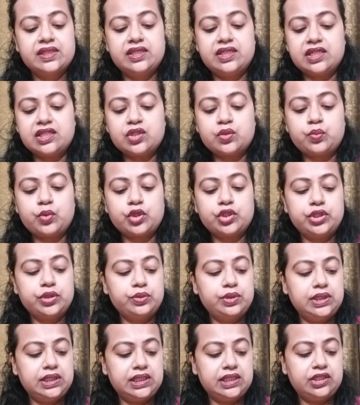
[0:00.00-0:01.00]
just what you
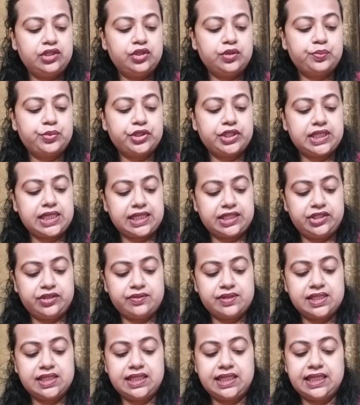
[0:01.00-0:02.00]
need to protect
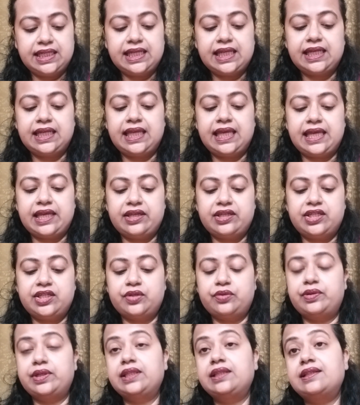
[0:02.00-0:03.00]
your skin and hair
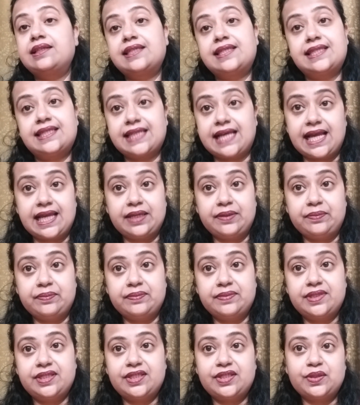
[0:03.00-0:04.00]
during this time.
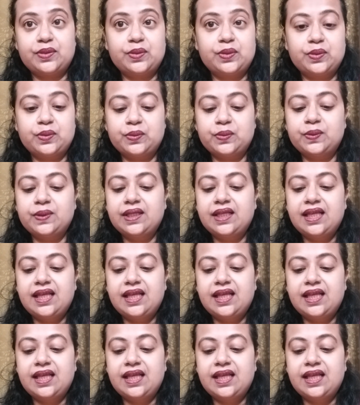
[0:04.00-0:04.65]
So,